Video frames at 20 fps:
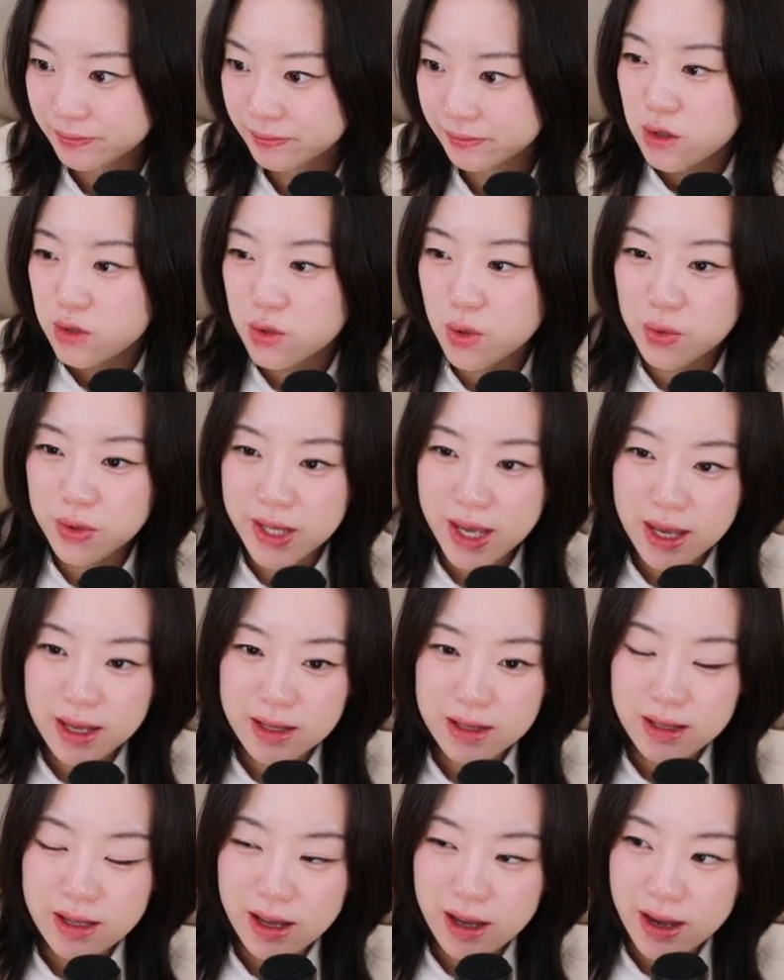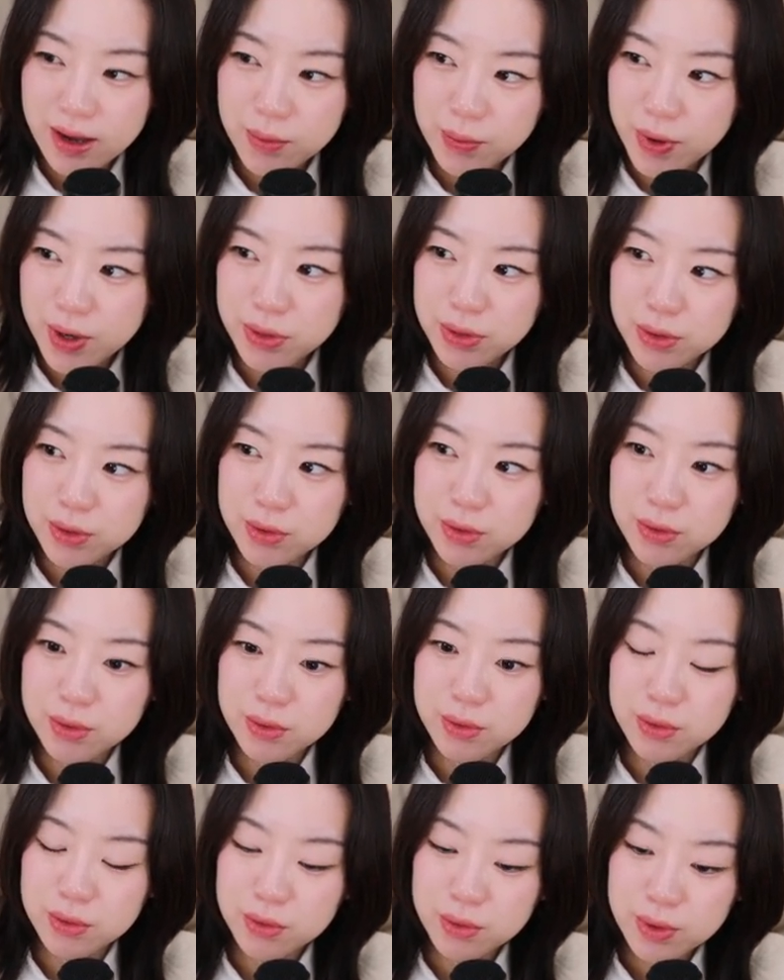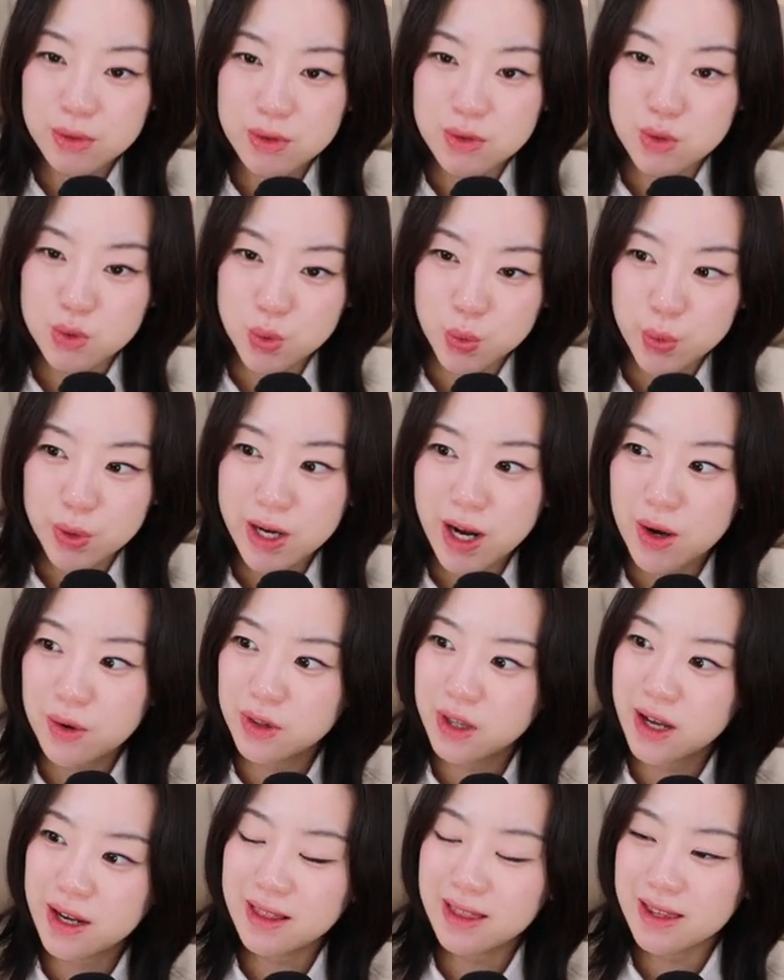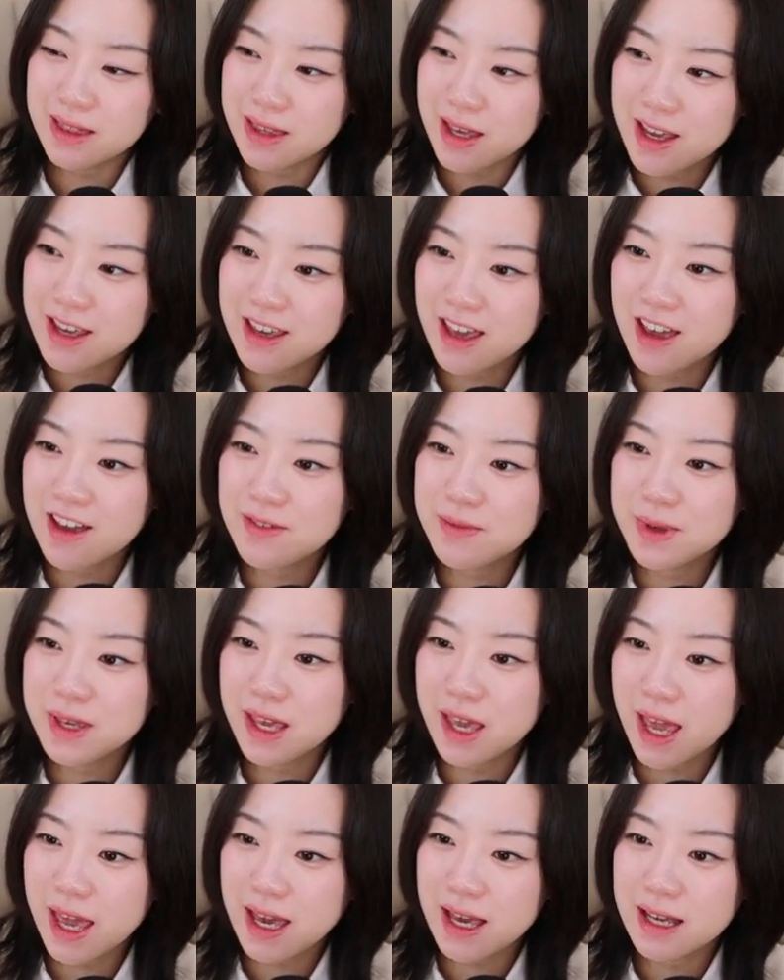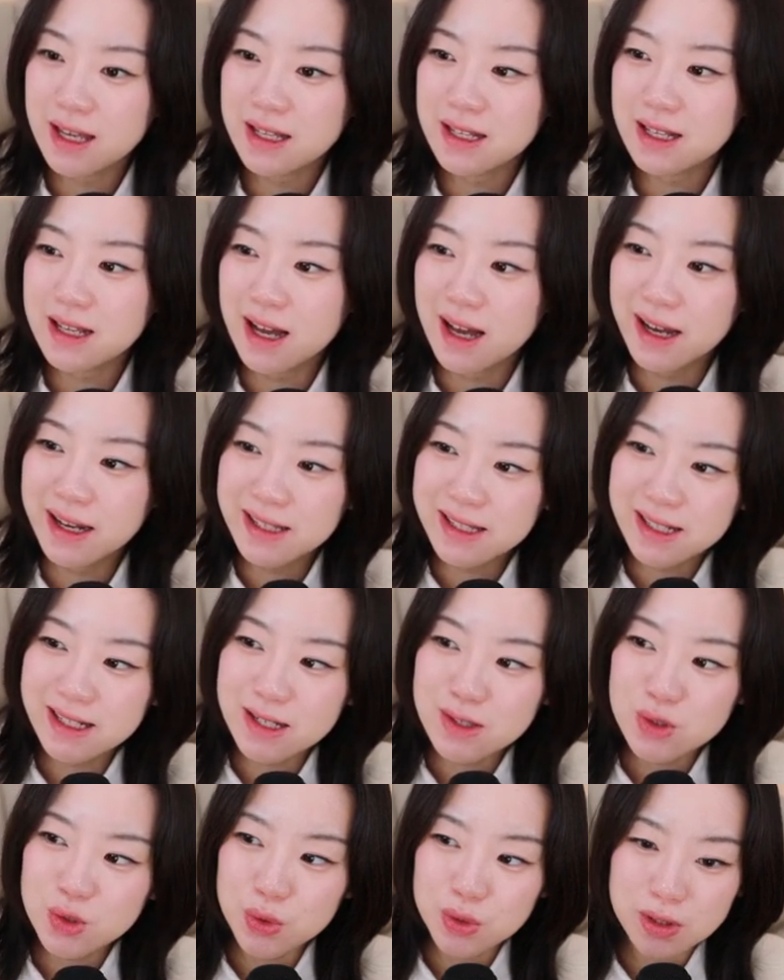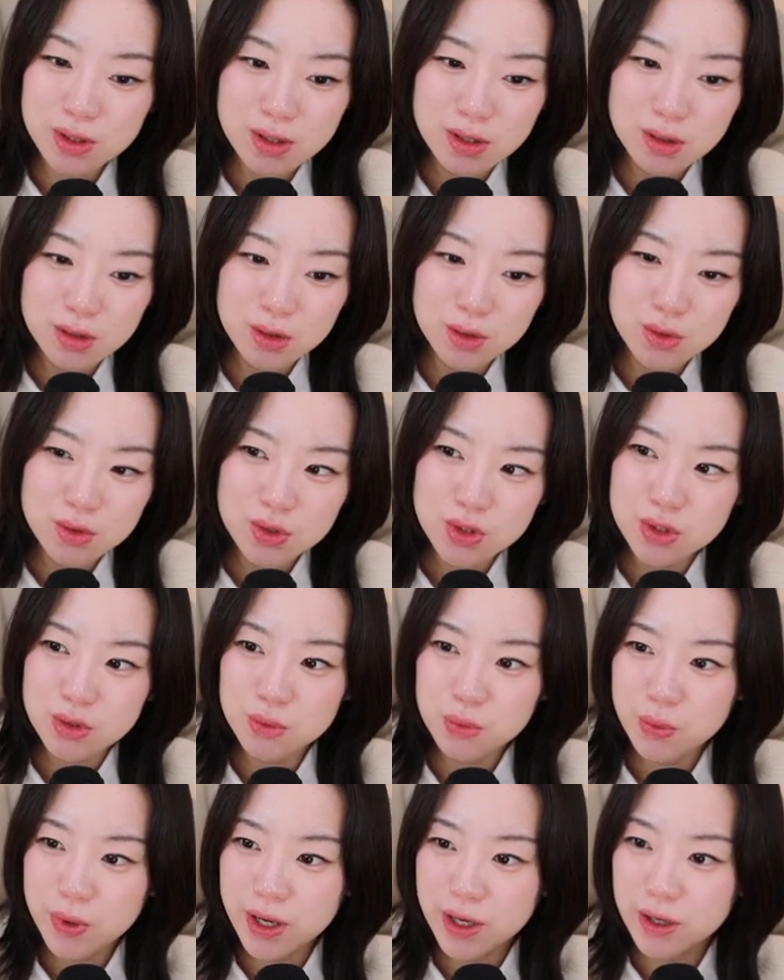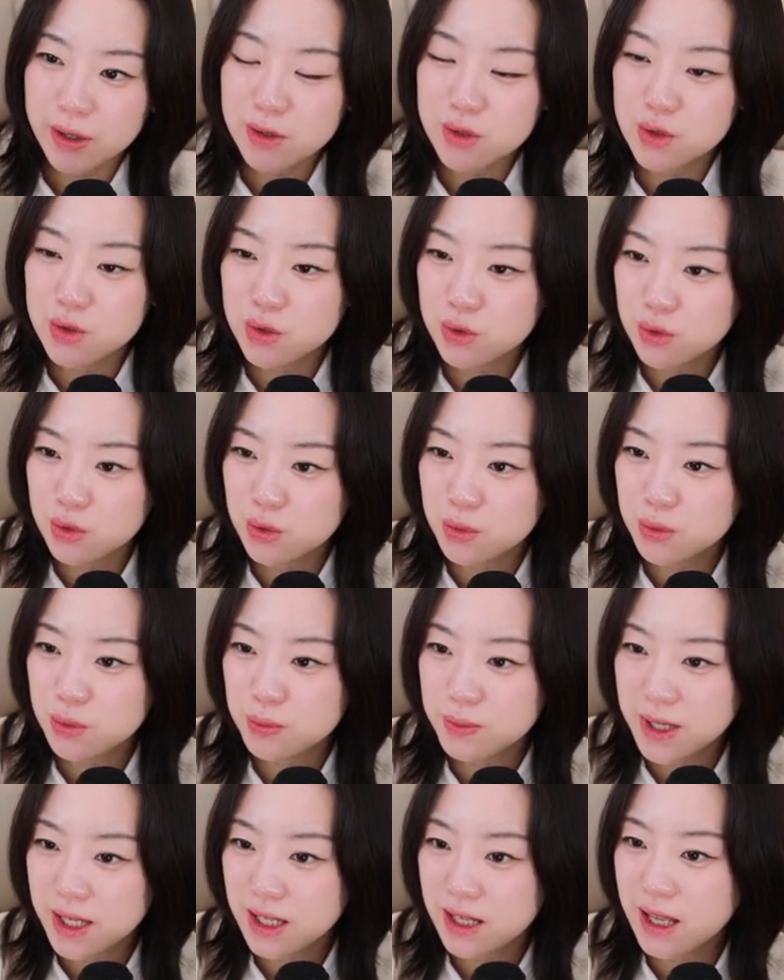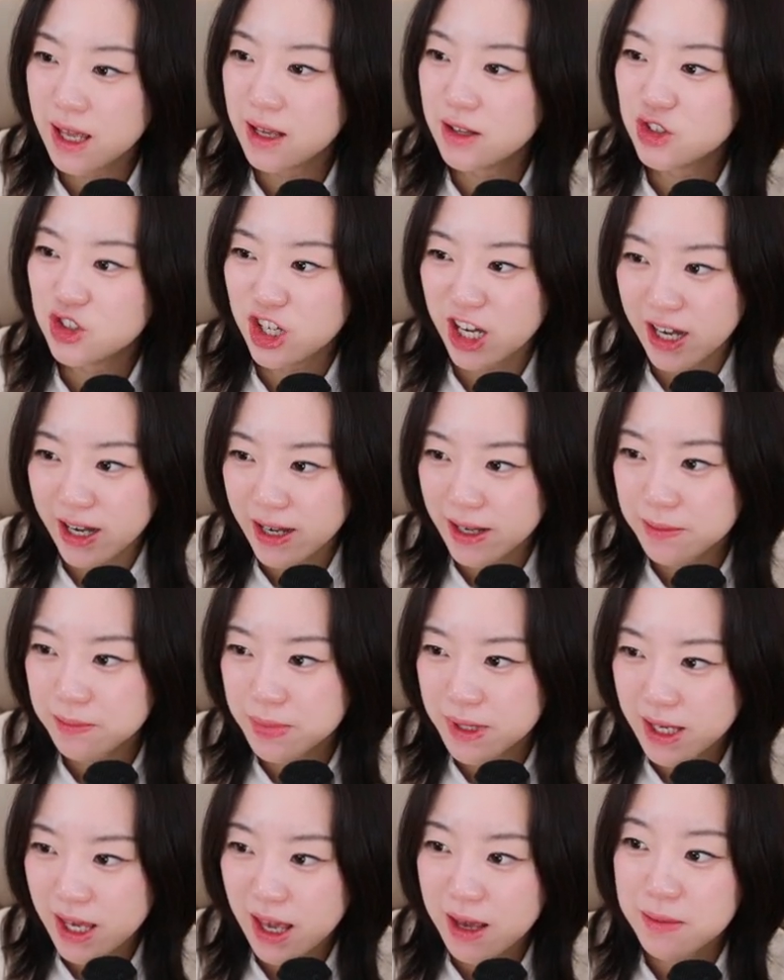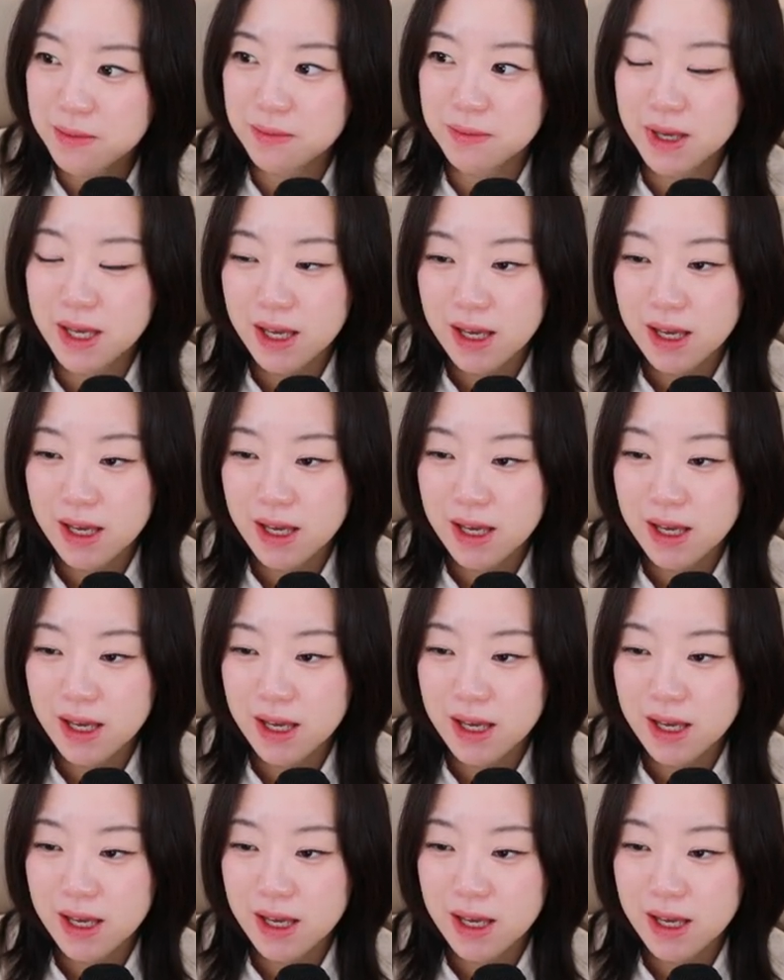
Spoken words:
So then I read through the story outline that they gave me, and I did enjoy the conclusion where Sumin and Chad became